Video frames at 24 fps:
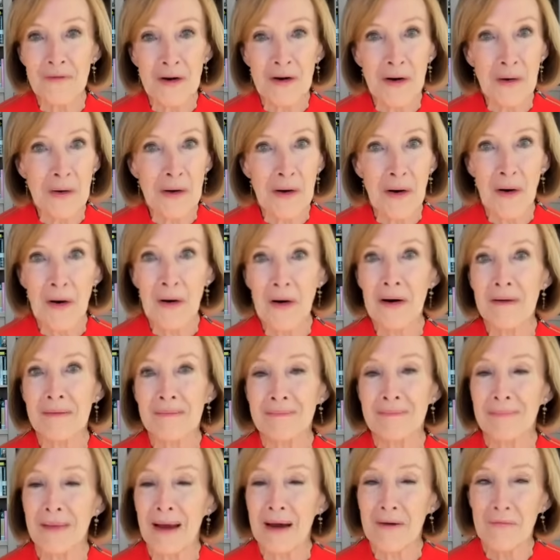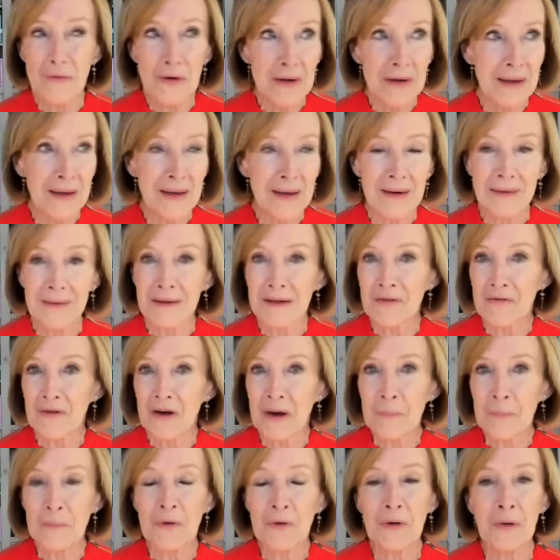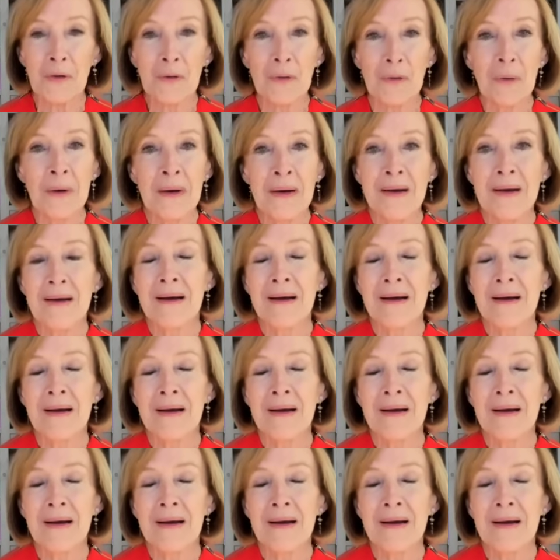very hard every day to live up to.